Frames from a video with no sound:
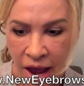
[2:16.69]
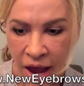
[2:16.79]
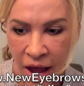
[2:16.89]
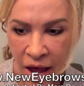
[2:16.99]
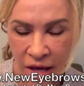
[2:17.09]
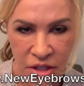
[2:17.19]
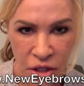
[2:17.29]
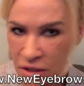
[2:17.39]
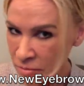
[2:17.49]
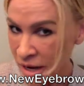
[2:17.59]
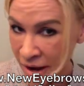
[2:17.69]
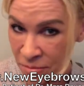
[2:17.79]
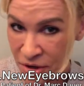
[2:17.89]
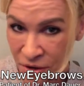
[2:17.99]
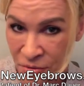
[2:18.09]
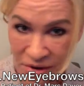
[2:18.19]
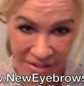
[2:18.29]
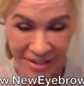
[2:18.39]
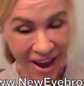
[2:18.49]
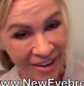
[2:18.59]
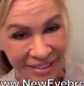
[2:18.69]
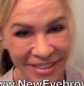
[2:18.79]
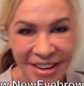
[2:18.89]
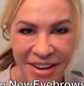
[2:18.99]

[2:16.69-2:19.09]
and couldn't be happier once again.